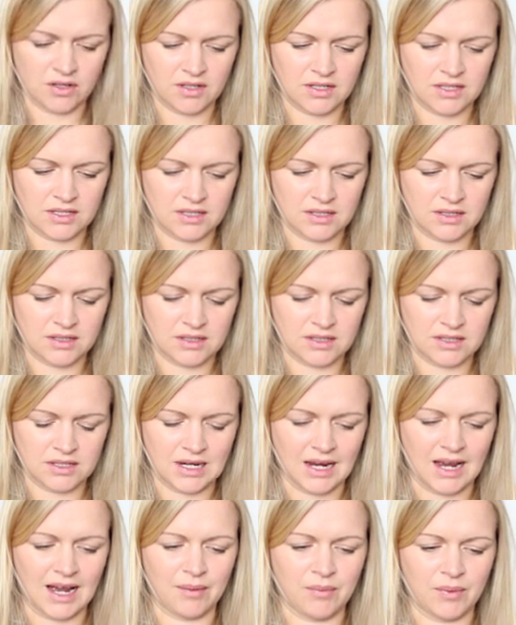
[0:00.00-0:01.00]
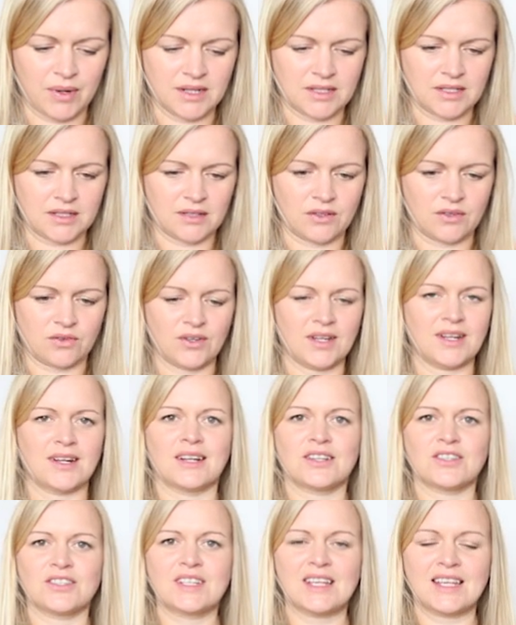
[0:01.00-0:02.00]
gonna tap when it's in the green.
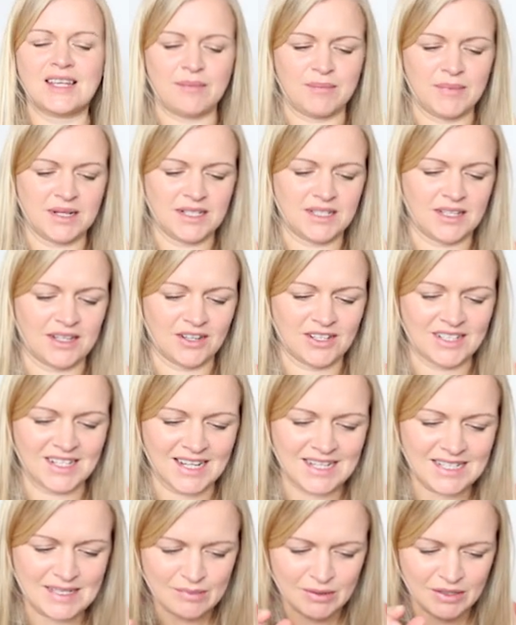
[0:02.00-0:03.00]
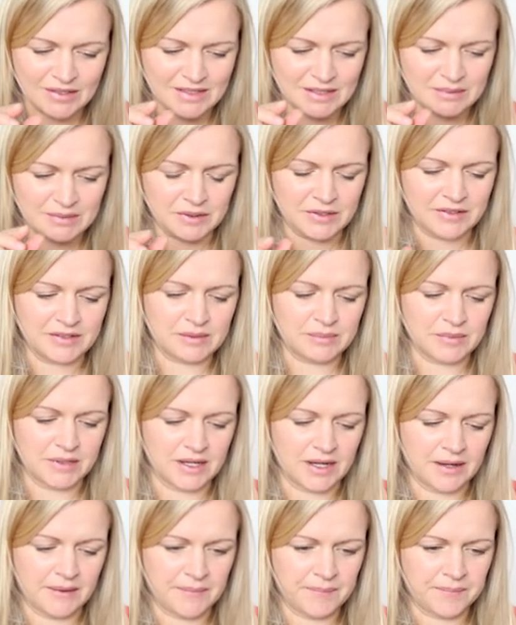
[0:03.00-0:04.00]
I just keep missing because it gets smaller and smaller and
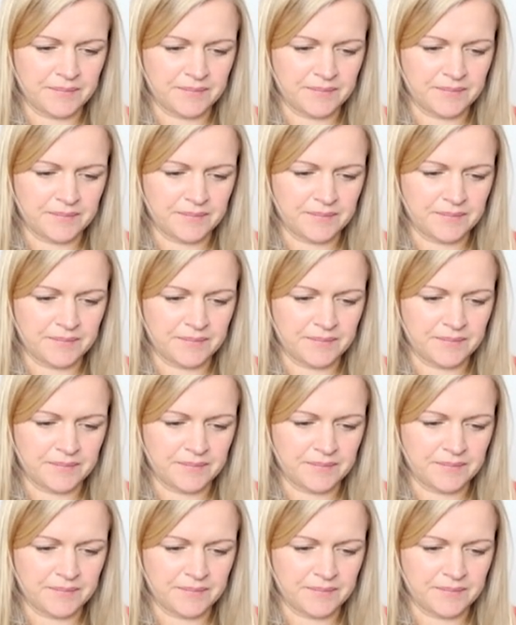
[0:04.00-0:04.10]
smaller.